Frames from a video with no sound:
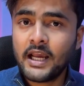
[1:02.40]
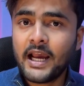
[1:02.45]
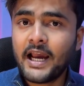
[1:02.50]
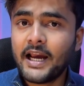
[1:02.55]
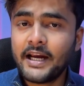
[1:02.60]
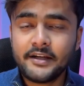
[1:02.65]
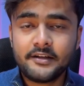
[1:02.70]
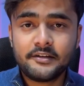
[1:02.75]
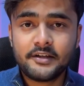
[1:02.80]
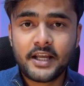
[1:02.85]

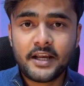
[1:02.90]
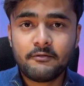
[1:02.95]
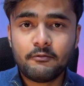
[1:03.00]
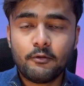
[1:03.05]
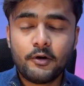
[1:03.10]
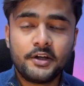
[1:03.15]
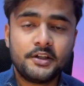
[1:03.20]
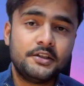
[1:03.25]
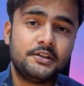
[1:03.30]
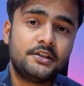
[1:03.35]
I don't have
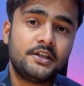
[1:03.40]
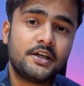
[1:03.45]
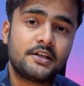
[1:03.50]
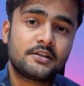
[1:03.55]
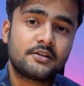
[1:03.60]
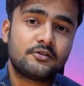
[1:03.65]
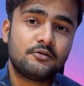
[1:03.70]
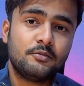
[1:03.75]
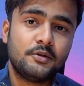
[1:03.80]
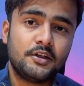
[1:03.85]
what it takes
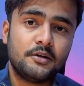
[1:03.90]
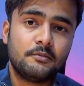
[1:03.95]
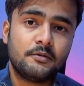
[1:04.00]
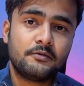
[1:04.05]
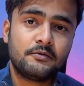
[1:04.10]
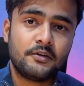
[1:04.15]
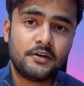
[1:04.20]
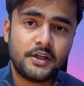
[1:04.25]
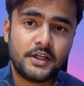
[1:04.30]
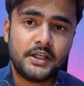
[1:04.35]
to become a
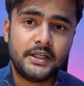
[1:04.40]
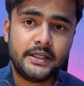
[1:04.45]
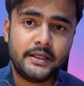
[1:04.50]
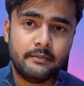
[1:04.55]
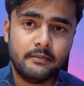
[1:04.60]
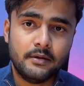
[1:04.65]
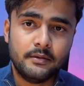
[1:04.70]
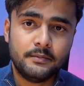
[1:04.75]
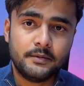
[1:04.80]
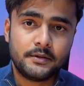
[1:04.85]
front-end
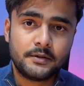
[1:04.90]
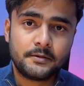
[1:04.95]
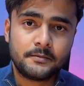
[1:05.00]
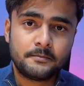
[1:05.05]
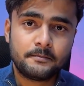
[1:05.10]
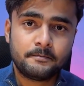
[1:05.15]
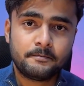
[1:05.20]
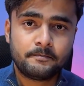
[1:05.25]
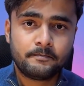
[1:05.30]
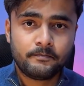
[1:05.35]
developer,
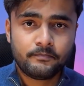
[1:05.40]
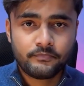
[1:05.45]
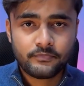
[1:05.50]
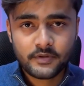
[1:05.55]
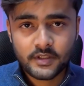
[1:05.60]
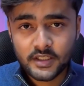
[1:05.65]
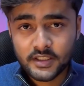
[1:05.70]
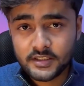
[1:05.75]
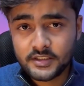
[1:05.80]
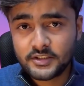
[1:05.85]

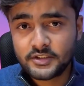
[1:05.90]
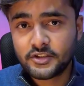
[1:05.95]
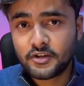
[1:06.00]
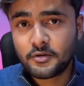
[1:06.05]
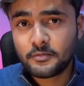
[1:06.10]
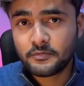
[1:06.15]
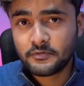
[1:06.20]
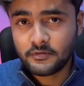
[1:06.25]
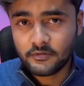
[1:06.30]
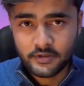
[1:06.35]

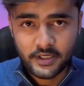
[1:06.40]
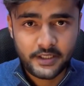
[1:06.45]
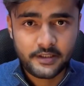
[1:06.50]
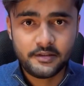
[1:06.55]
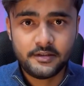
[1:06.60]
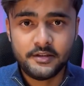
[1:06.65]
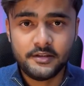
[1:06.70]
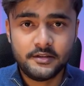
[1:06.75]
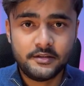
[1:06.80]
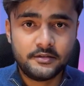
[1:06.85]
stop right
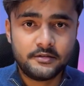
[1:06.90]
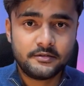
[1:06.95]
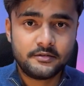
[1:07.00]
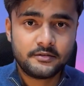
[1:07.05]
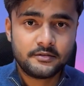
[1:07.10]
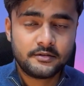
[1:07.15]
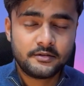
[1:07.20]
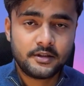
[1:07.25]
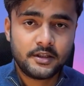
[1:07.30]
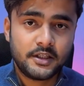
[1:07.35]
there.
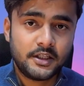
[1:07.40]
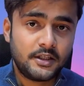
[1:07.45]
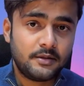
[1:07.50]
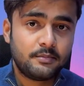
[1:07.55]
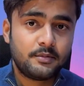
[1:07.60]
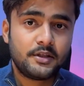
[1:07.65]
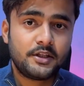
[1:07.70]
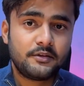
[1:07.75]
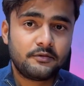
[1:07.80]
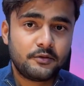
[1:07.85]

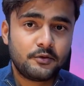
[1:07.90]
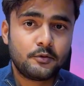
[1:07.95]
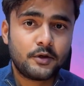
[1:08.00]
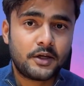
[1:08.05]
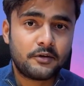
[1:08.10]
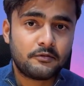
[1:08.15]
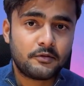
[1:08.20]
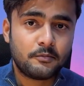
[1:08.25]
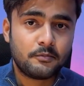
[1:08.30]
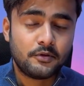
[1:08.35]
Even if you are
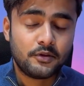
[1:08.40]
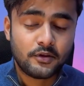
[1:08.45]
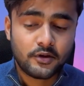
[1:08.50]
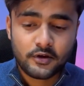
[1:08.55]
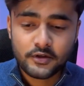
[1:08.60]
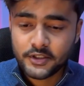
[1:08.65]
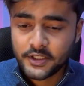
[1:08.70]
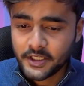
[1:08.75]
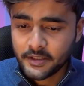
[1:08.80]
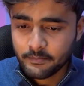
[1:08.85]
from
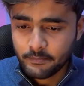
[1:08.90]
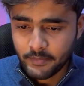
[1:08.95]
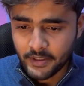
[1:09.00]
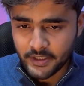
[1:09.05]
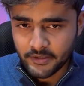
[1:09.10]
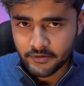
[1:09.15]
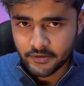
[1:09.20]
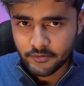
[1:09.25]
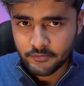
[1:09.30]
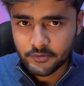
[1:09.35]
non-tech
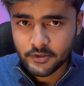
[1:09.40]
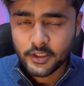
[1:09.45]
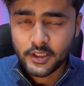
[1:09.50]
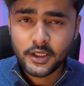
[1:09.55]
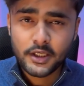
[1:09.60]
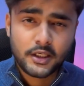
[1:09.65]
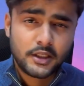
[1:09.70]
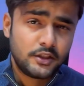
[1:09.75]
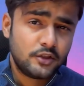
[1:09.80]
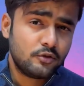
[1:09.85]
background,
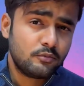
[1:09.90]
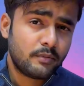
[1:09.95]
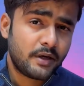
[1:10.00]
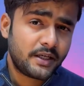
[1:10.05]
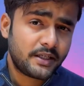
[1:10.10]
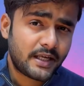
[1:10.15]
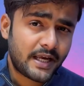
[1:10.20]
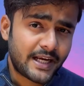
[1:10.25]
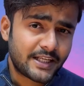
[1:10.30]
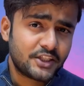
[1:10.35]
you might
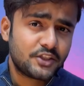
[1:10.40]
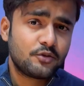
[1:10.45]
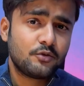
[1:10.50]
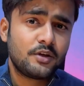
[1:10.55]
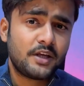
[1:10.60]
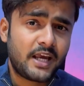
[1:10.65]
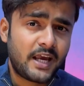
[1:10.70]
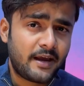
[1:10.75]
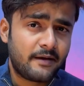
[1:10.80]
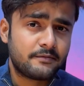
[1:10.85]
actually
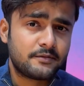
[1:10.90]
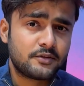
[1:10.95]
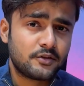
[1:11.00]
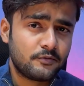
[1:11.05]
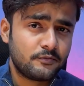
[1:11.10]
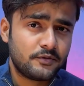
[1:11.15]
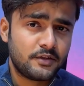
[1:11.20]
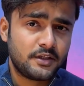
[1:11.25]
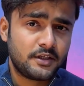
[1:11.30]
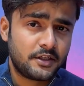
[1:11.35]
have
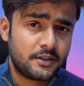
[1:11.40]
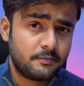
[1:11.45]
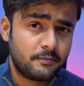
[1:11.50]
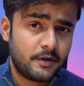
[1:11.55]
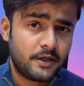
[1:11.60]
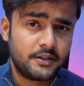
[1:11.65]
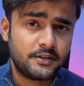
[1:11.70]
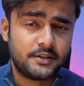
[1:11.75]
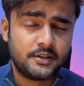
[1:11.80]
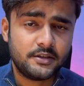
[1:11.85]
something
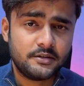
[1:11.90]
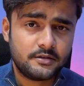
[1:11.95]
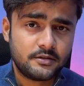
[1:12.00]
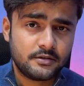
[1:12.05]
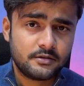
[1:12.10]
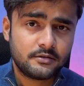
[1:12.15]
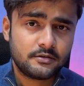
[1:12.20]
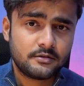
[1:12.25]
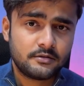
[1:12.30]
advantage.